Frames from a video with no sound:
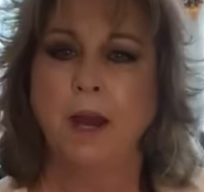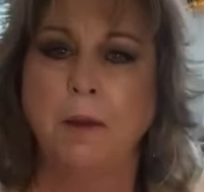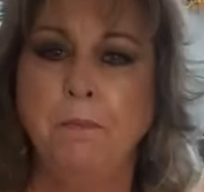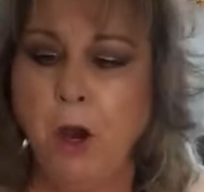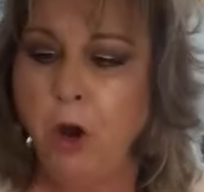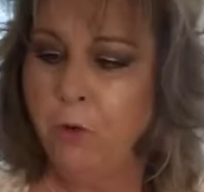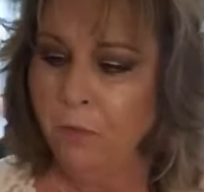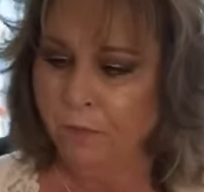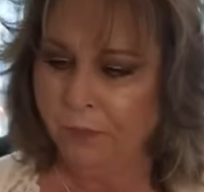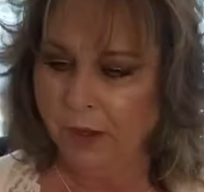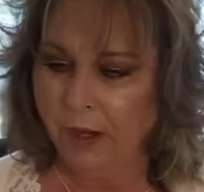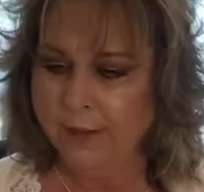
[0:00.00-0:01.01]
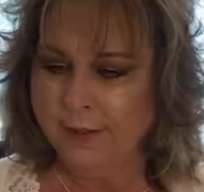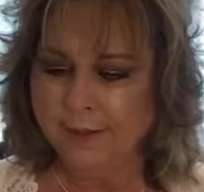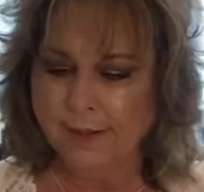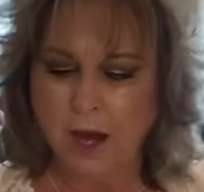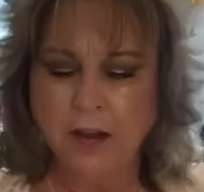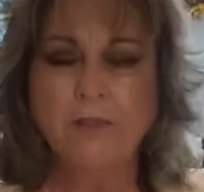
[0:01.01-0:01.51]
a bow because it's
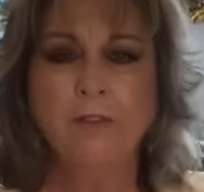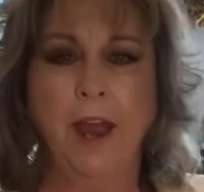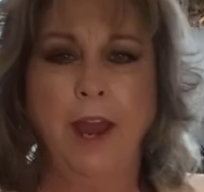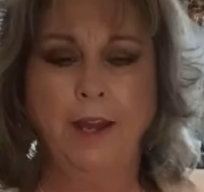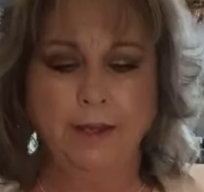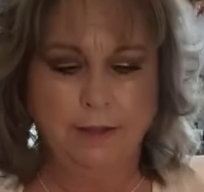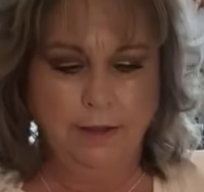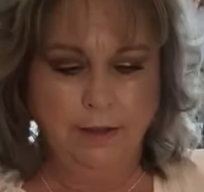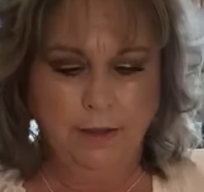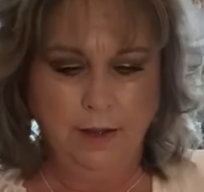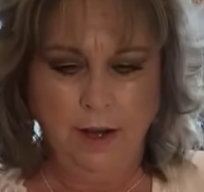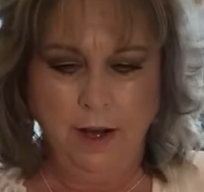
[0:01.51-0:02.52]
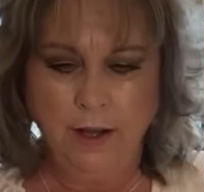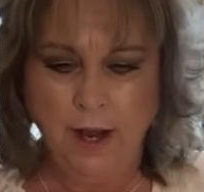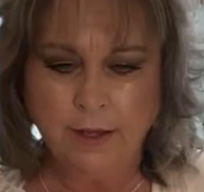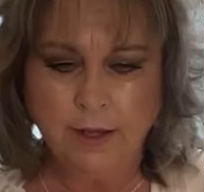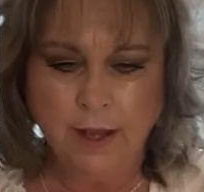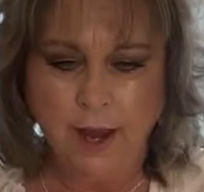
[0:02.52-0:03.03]
kind of light. I
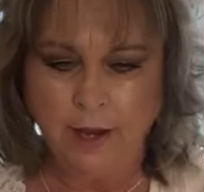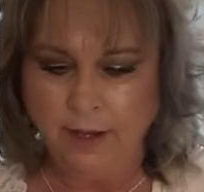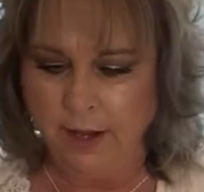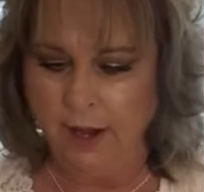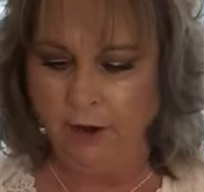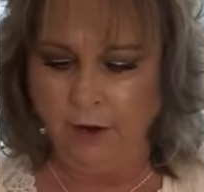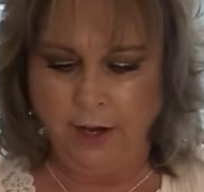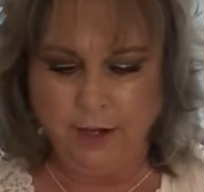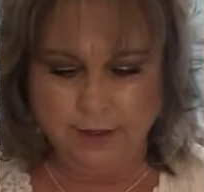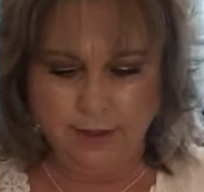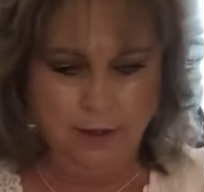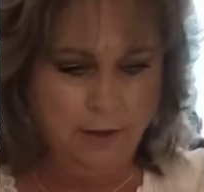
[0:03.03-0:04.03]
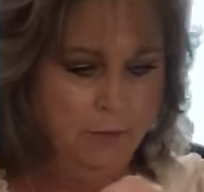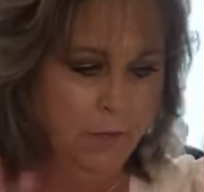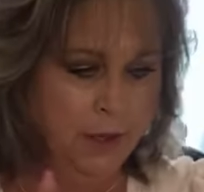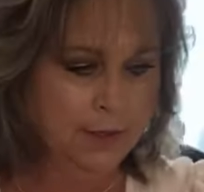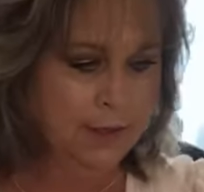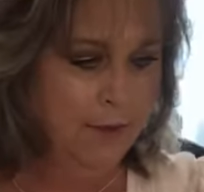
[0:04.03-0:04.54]
like the light and
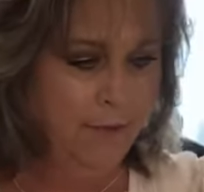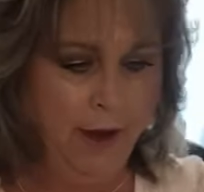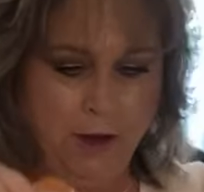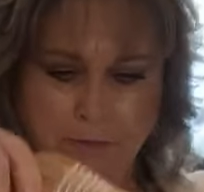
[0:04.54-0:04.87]
areaness of it.